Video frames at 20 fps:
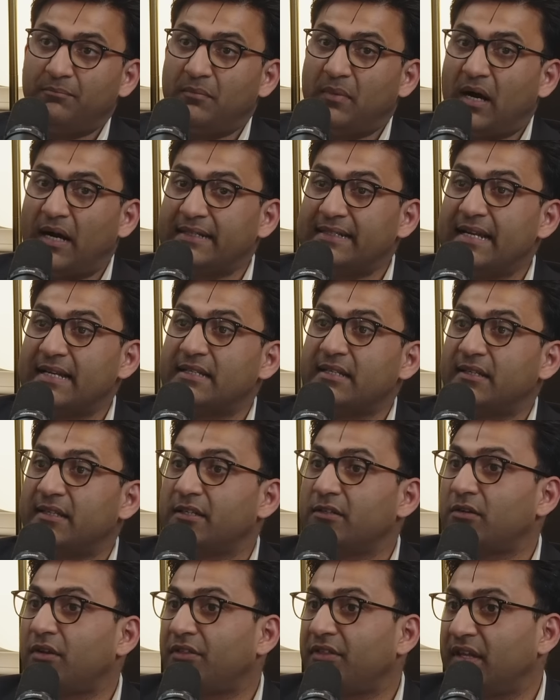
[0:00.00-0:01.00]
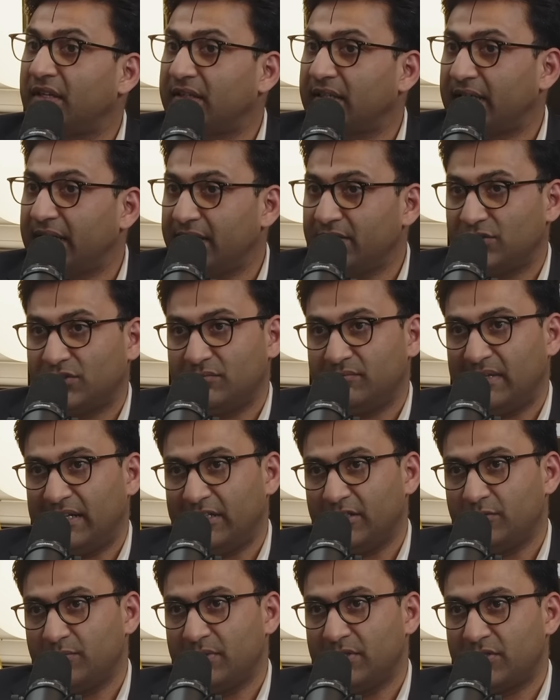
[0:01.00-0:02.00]
identity and authentication
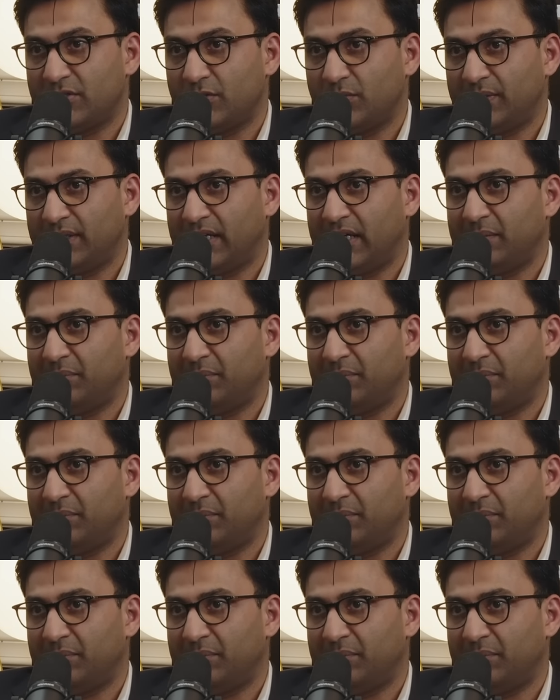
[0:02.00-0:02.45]
management. So when I